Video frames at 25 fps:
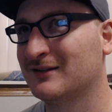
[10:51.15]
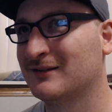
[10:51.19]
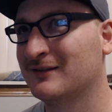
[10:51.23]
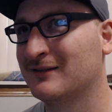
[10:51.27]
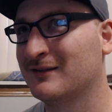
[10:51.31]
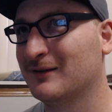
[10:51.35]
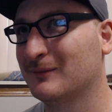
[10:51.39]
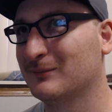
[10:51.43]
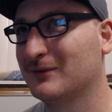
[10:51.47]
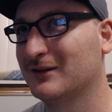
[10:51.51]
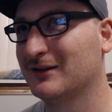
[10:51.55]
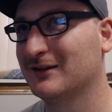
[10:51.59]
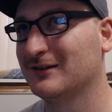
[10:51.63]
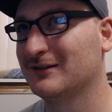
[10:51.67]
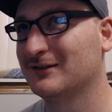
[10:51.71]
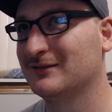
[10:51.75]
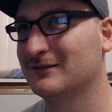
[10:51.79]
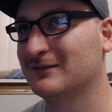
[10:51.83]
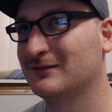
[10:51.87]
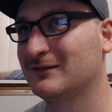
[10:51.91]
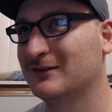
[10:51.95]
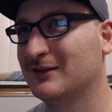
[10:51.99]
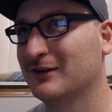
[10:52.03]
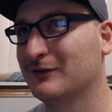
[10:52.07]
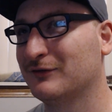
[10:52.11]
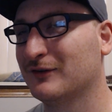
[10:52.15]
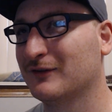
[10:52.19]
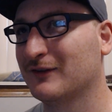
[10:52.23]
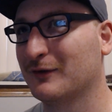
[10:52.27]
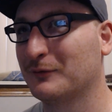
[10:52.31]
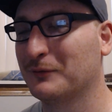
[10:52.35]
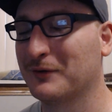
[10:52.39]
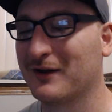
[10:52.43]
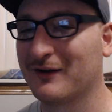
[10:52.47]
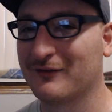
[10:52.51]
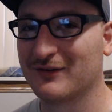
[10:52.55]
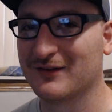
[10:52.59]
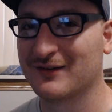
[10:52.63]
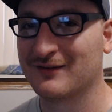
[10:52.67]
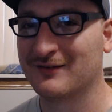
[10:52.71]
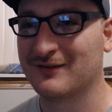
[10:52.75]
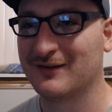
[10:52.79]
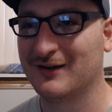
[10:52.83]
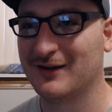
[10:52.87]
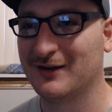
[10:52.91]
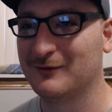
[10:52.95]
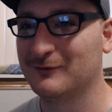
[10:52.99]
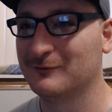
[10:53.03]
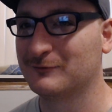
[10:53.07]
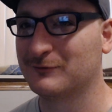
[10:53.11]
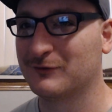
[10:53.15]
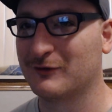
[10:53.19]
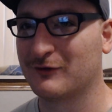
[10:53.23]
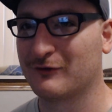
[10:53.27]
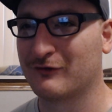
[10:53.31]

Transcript: something different that we haven't seen